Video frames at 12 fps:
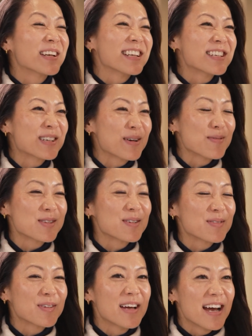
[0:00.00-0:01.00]
In terms
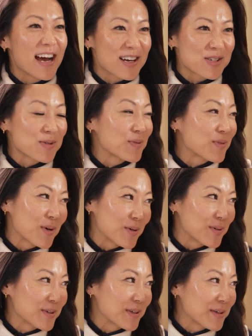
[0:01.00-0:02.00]
of actual
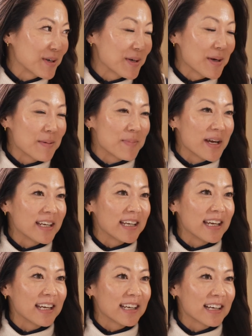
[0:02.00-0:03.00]
road
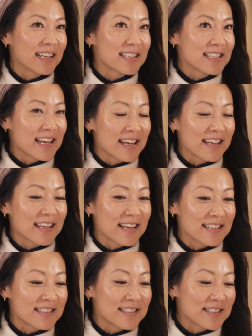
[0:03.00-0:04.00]
biking, I'd say
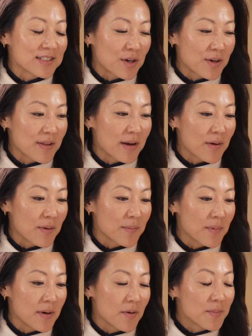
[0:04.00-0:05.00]
I started that
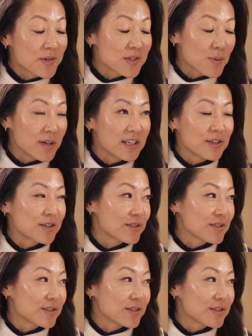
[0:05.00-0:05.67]
almost 20 years